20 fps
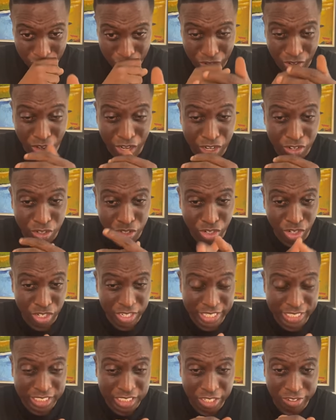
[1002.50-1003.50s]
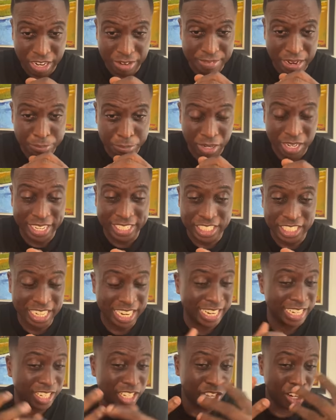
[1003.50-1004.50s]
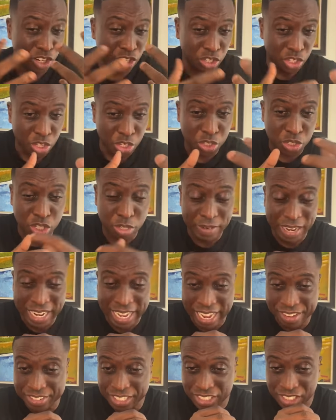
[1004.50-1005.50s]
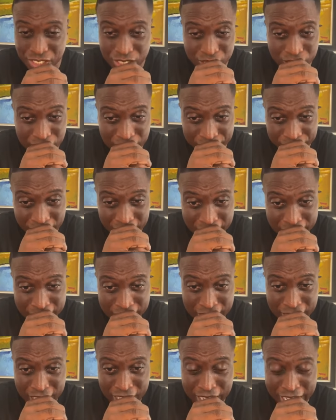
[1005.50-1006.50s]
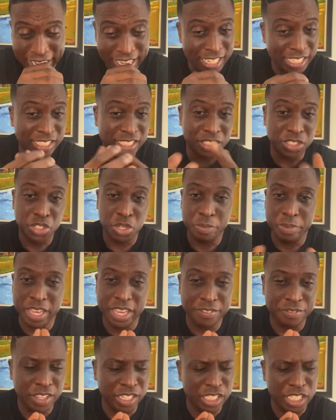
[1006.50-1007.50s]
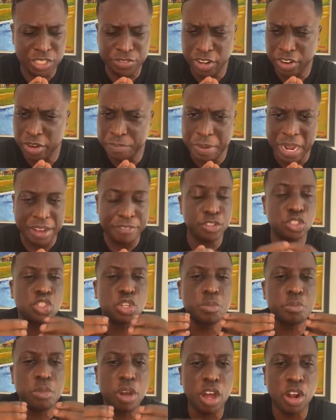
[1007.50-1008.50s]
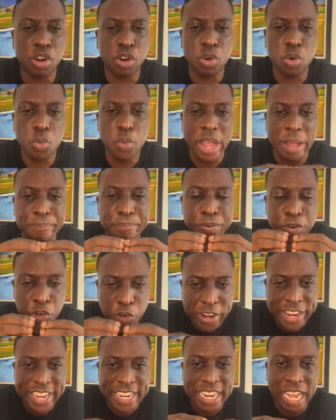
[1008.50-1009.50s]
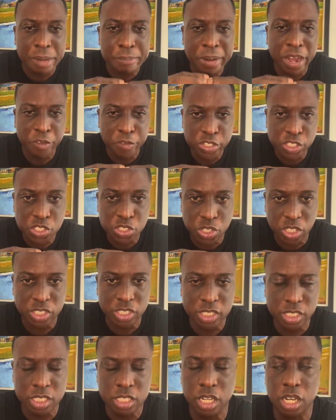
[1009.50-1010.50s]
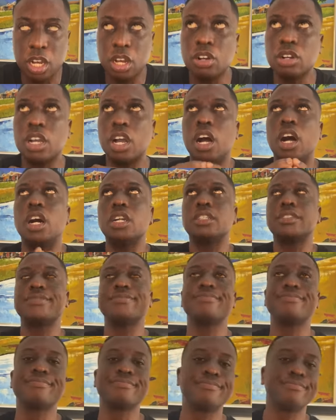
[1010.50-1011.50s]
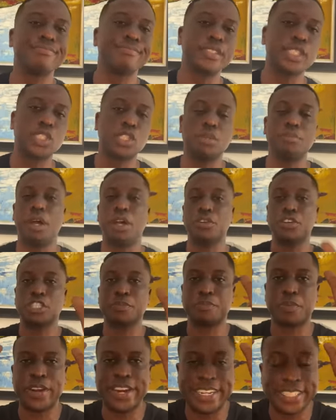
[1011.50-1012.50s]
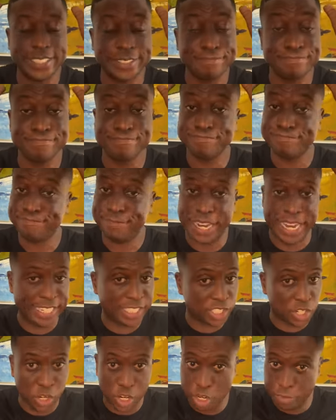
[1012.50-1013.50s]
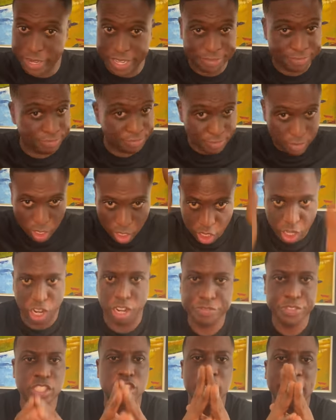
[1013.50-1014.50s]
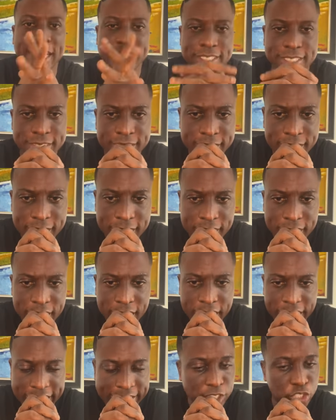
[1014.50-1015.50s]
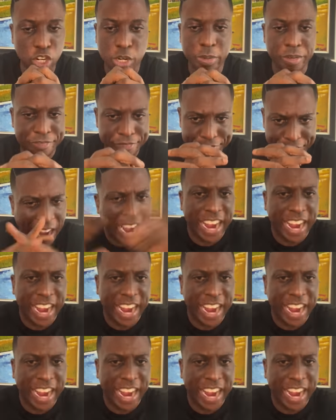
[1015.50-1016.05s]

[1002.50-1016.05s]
you know, on, on Instagram at Bolaji I D, on YouTube at Harvesters T V. And listen to me, this is very powerful. Tomorrow, we are praying about resources. Oh, God. Tomorrow's prayers, it's going to be off the charts. It's going to be